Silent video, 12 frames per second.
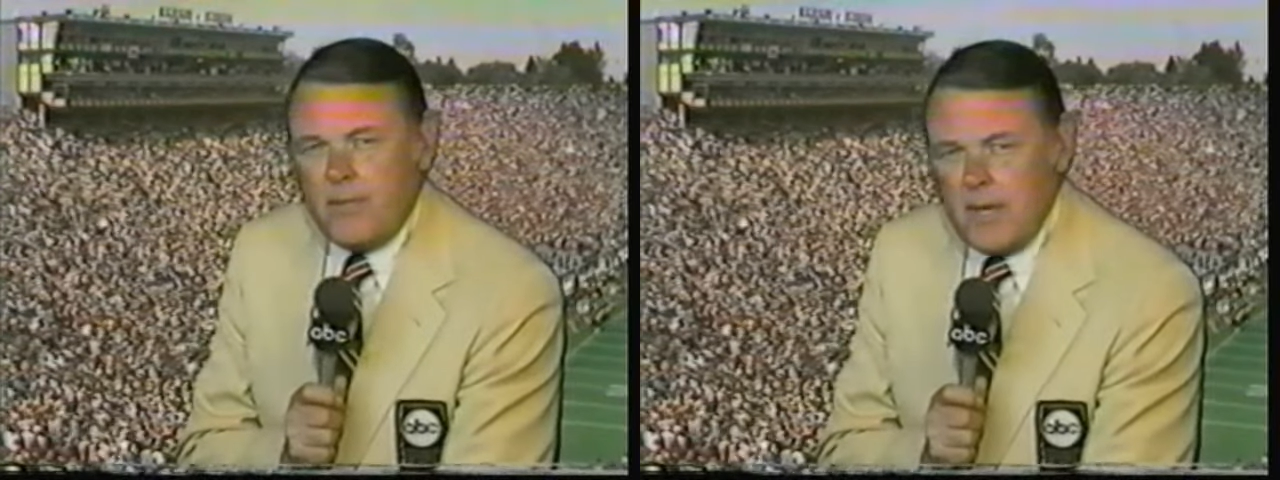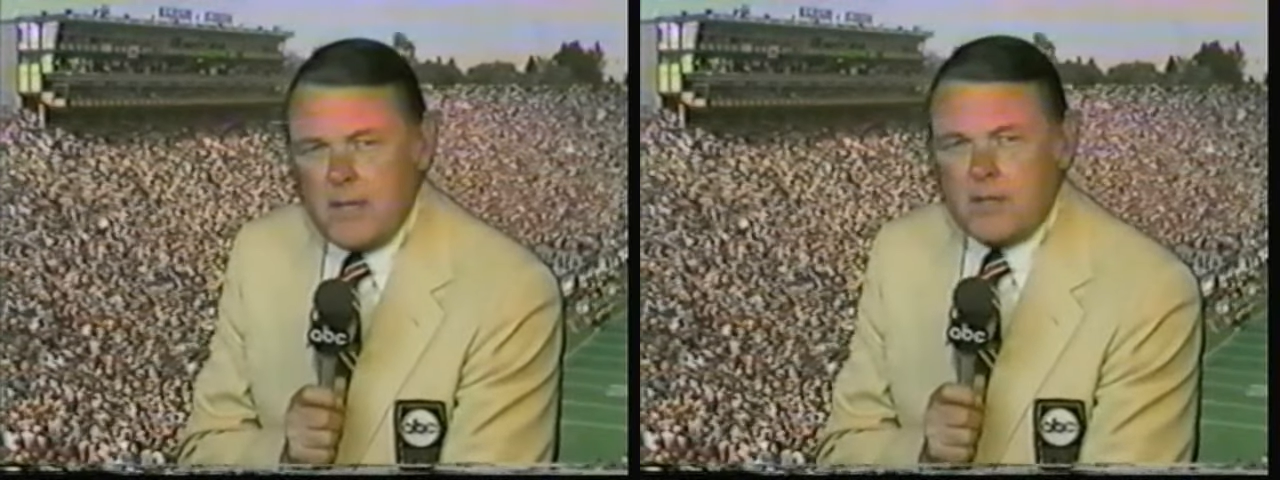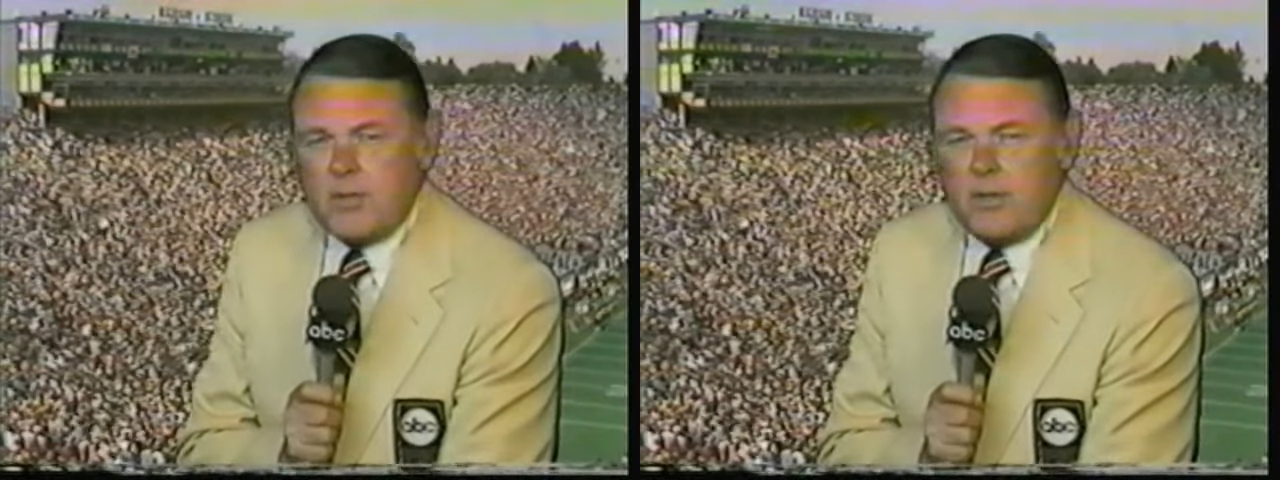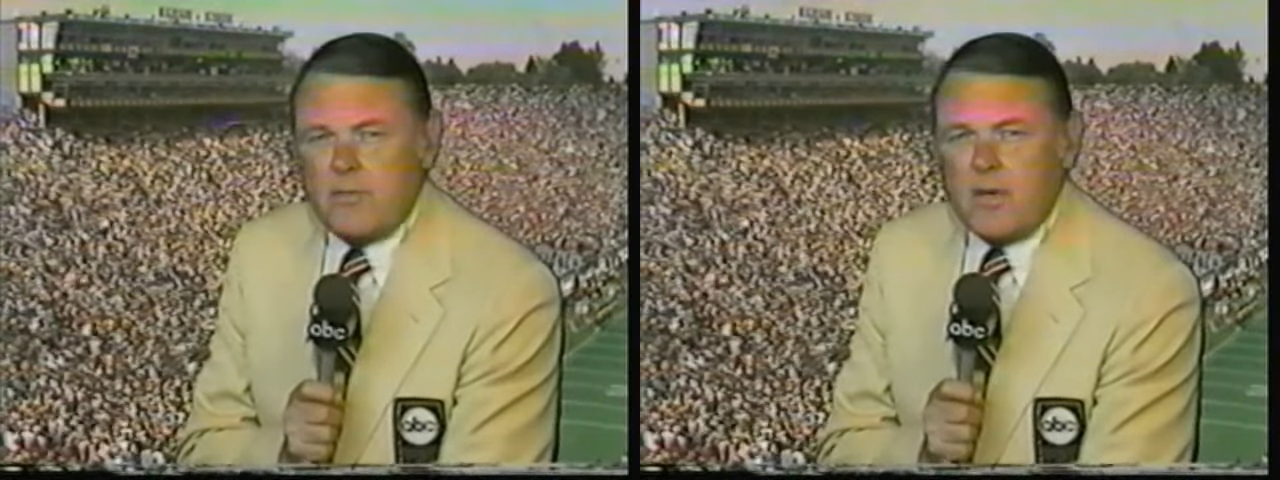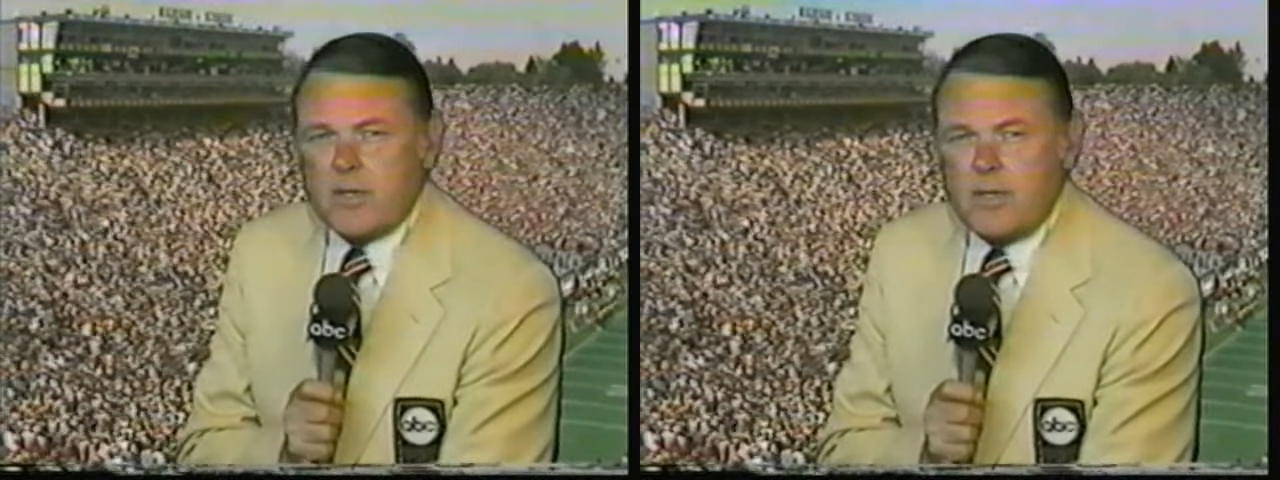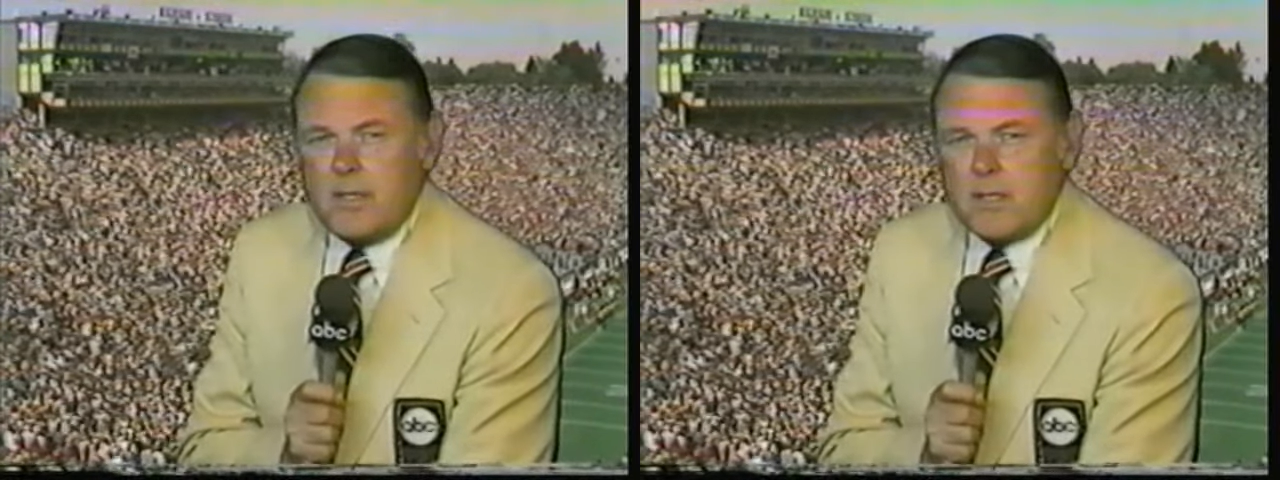finest
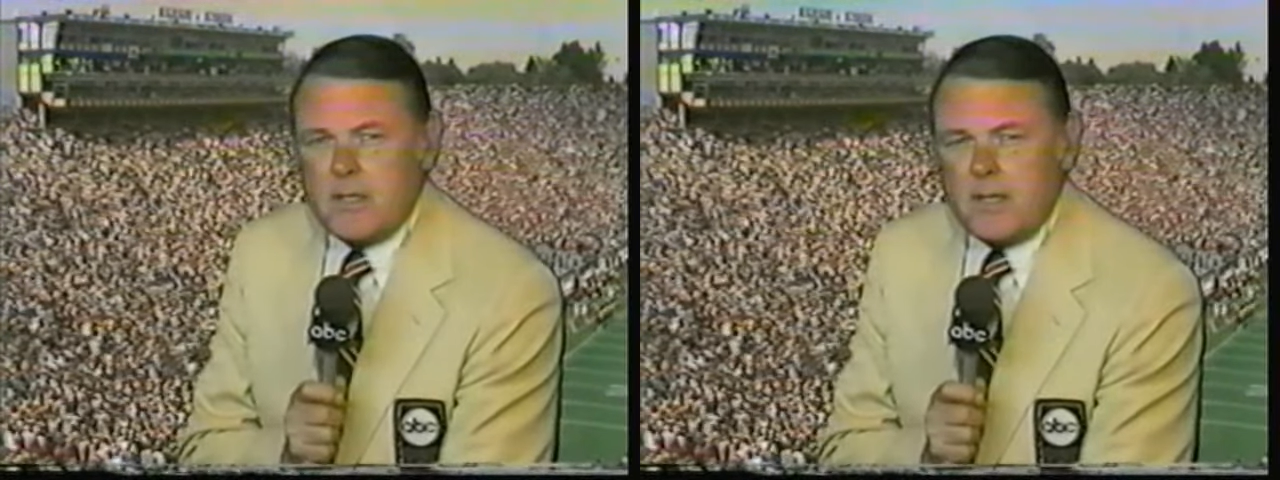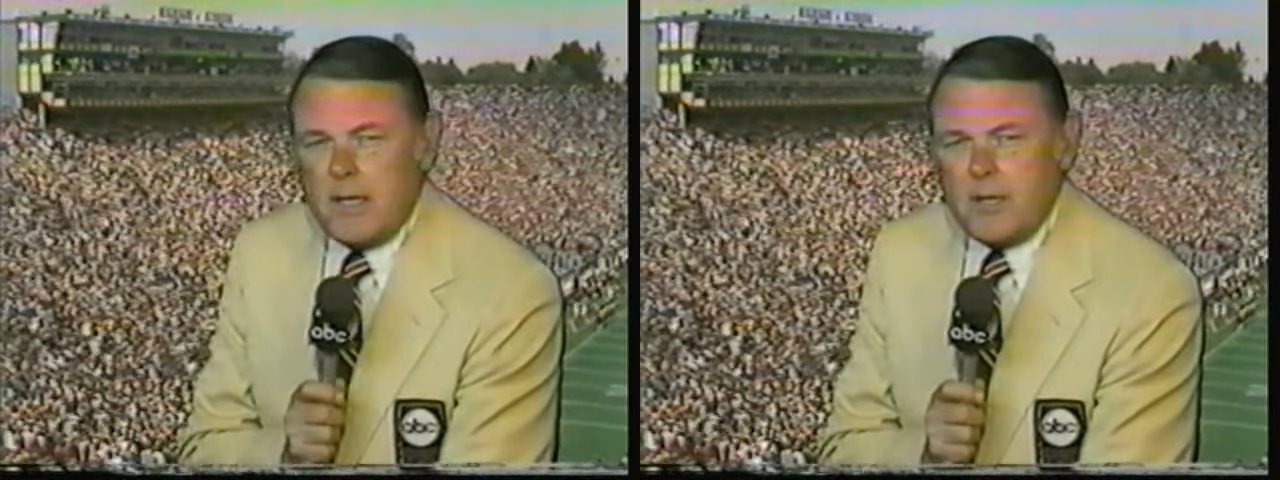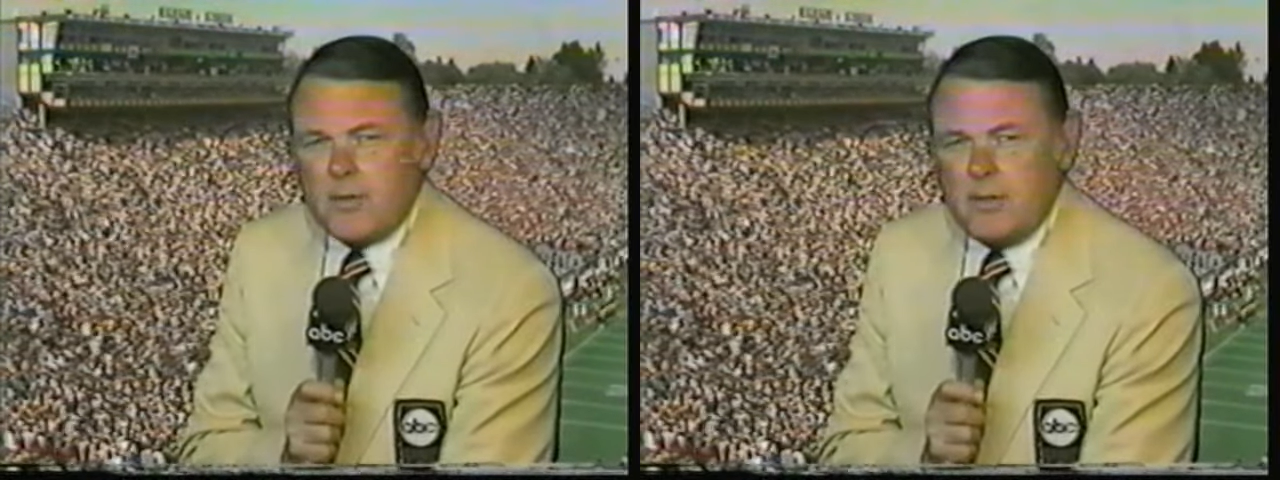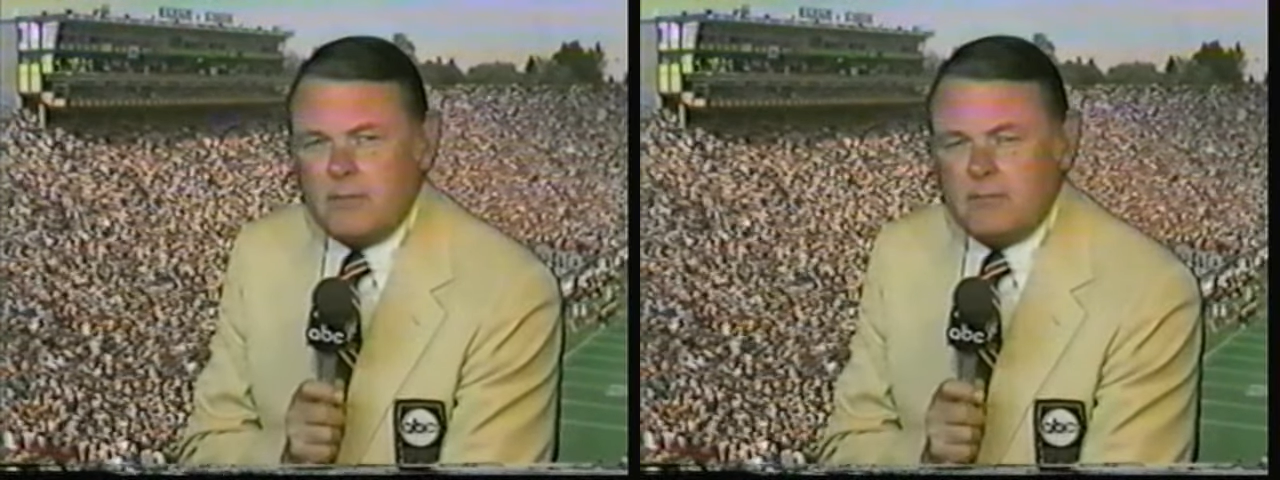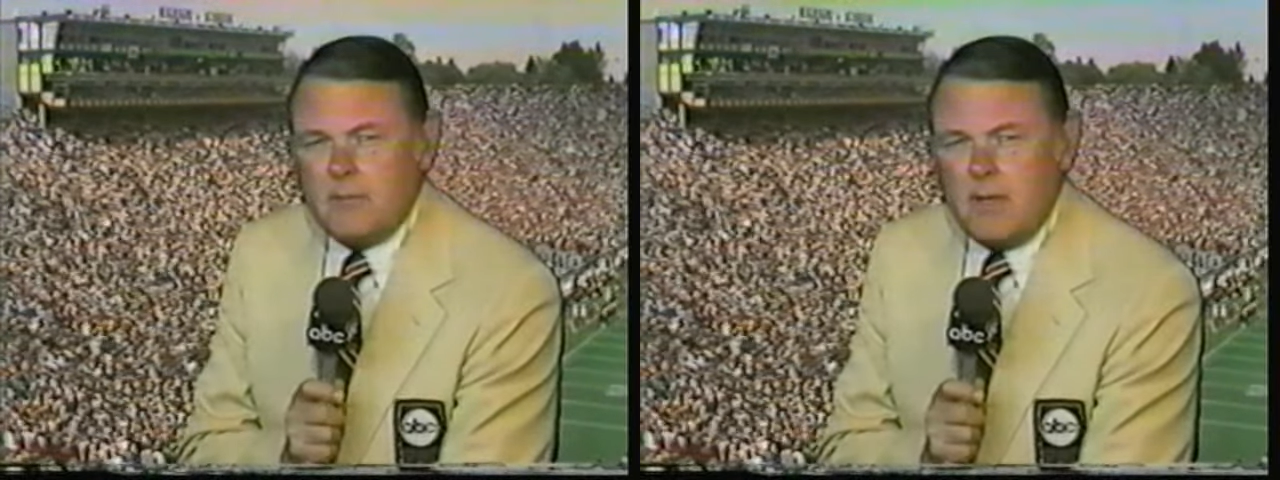universities in the nation,